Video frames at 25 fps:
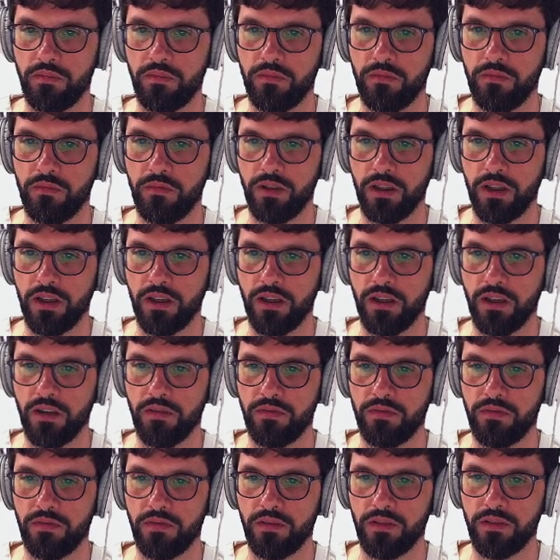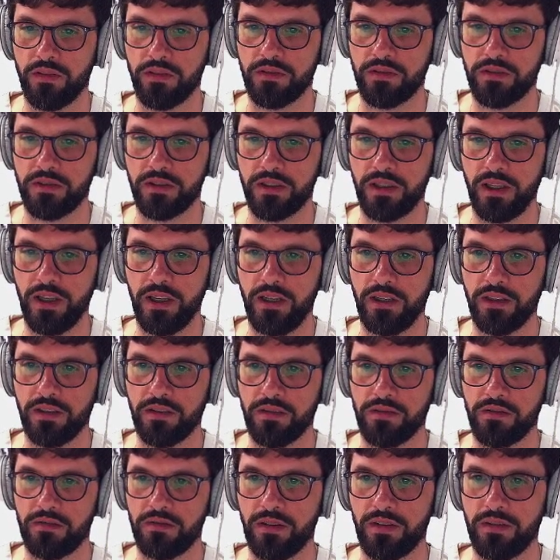we have this is scaling,
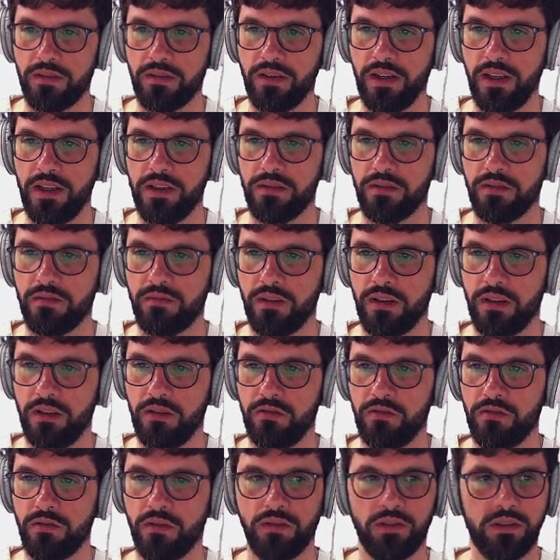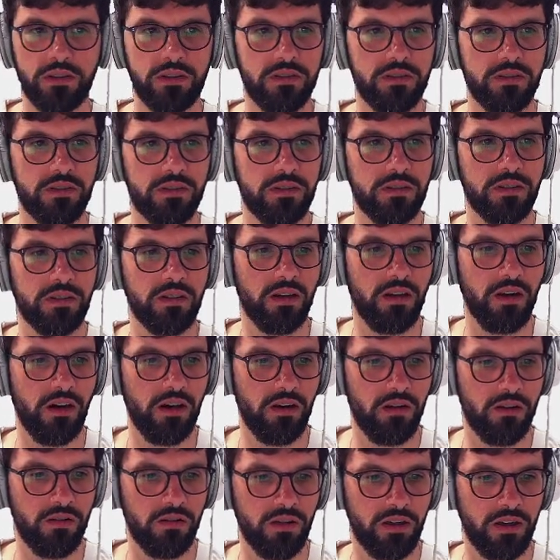this is translation, right? So this is
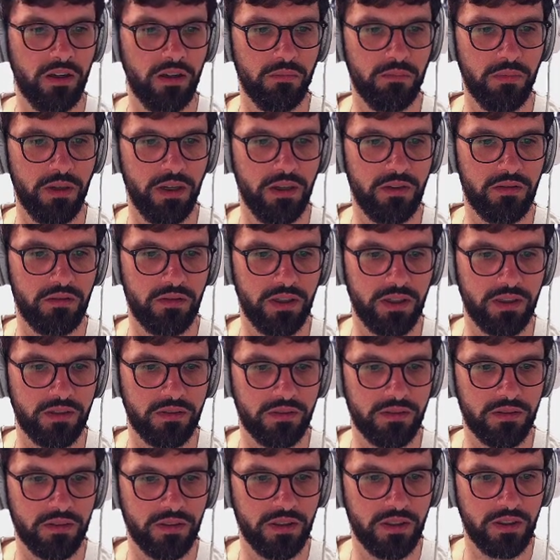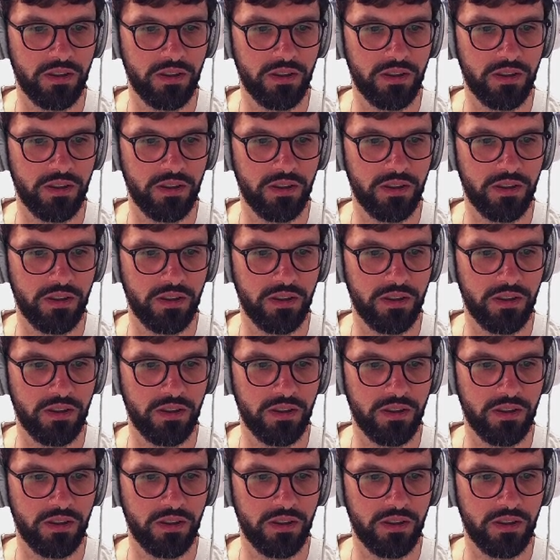how a matrix